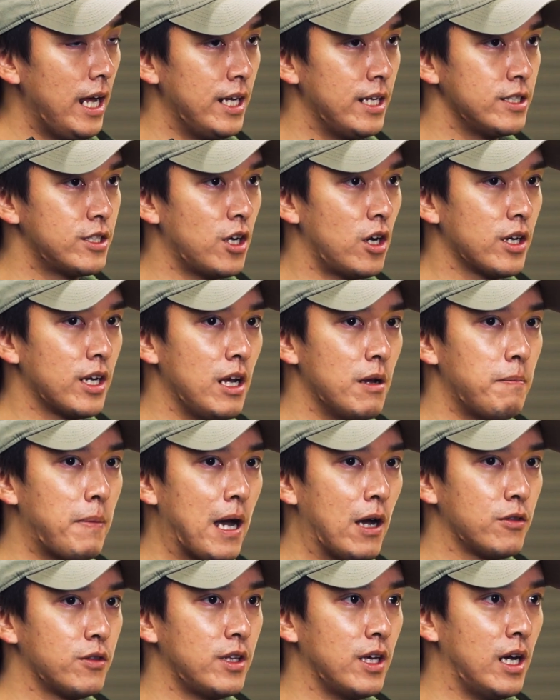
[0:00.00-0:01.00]
and talking
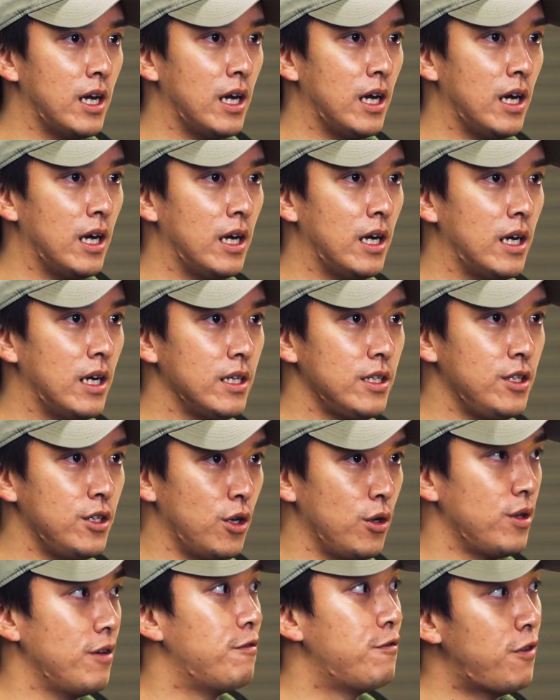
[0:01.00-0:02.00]
about
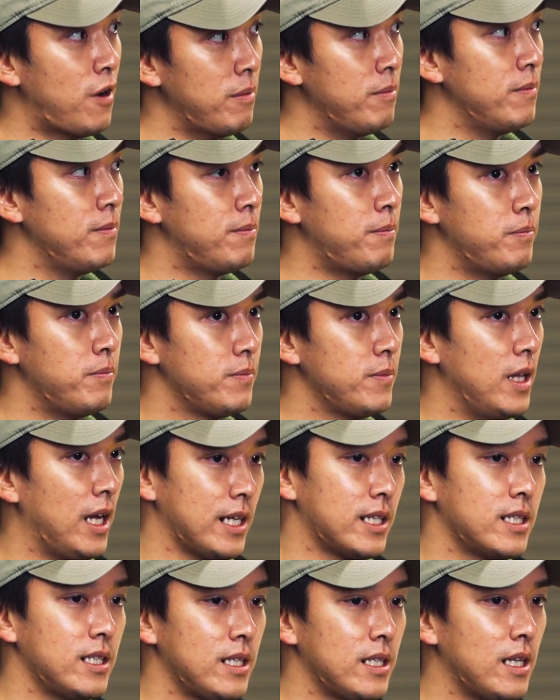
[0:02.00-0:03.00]
the fun,
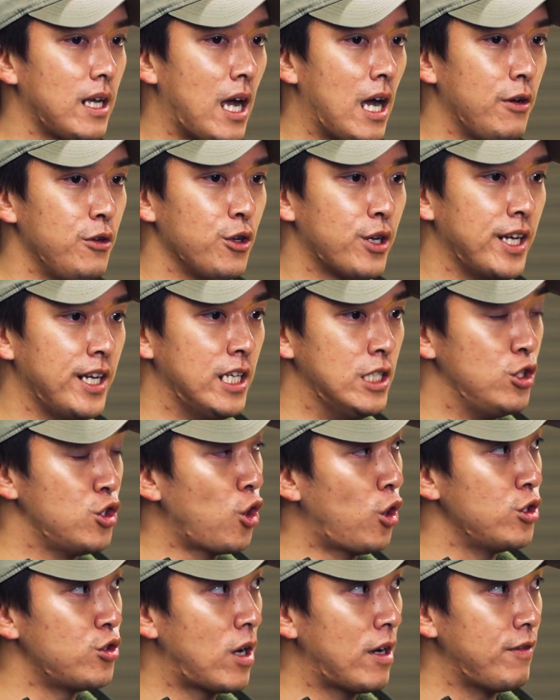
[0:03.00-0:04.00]
how you can
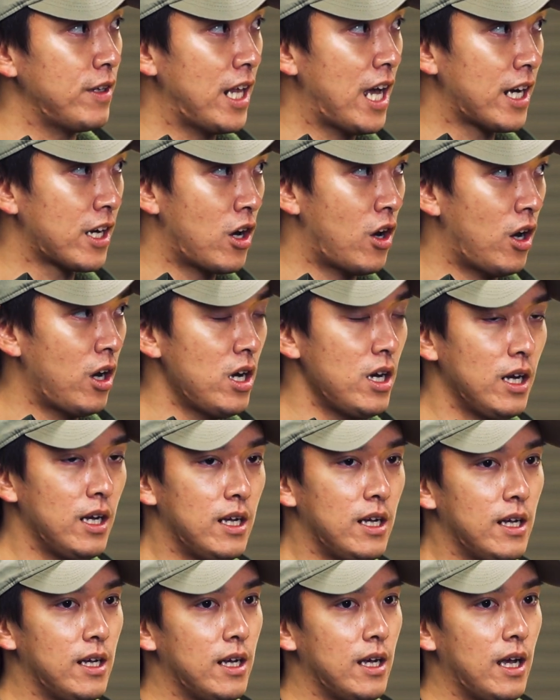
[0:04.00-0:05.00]
enjoy driving that car,
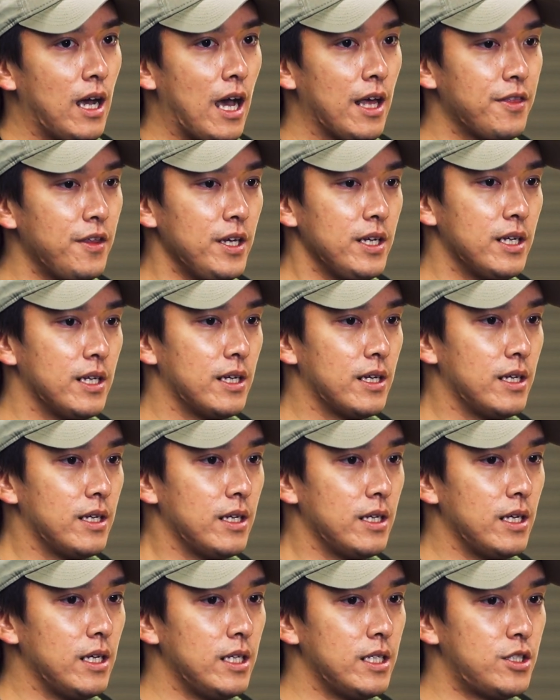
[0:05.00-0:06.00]
I think
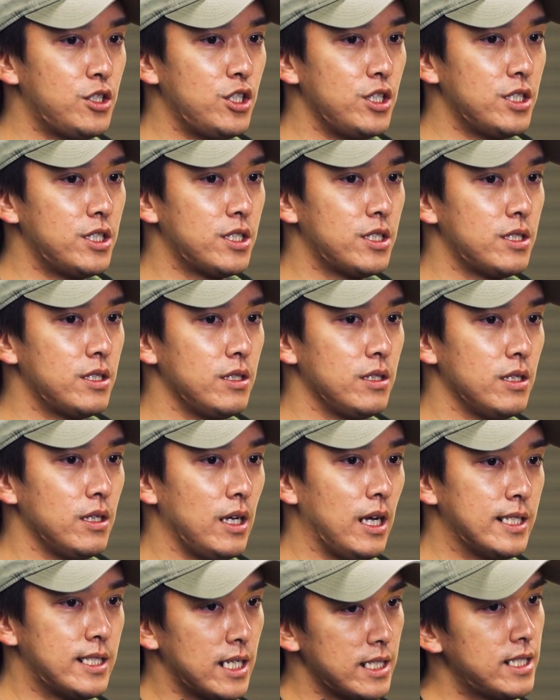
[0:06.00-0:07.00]
it's just,
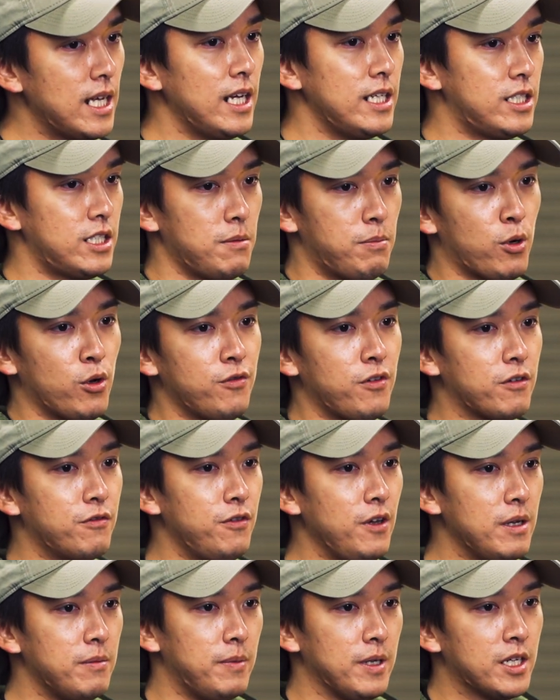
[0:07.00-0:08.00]
as I say, it's the perfect
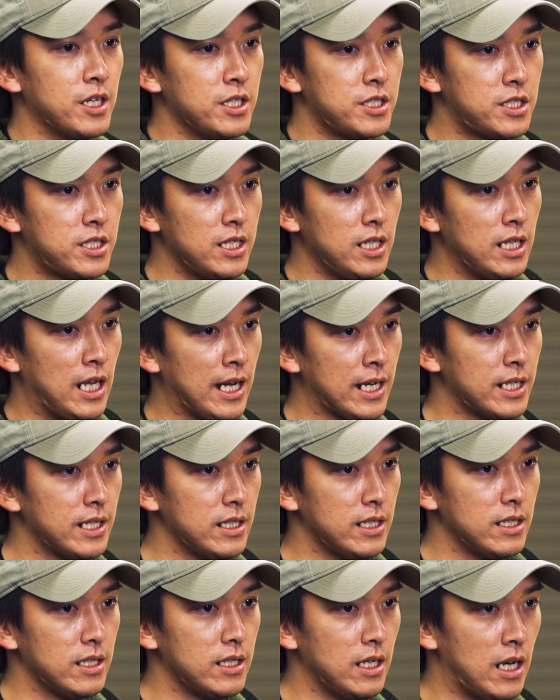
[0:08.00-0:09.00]
fit because
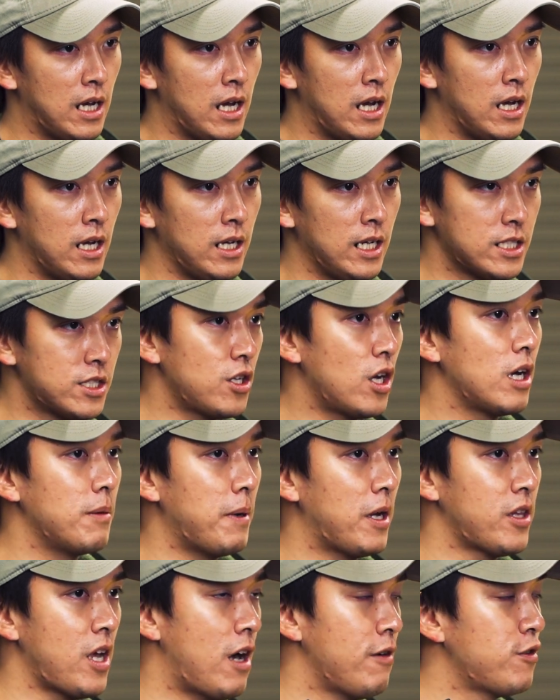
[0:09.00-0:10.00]
let's talk
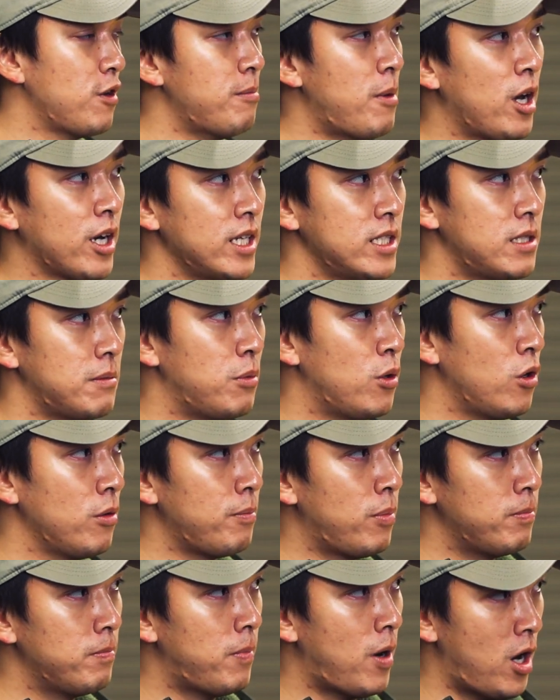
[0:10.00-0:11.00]
about the aftermarket
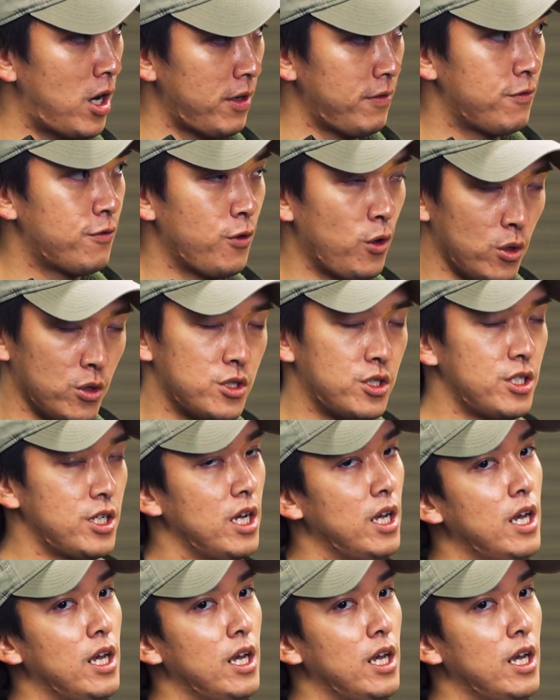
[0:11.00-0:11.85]
support part first.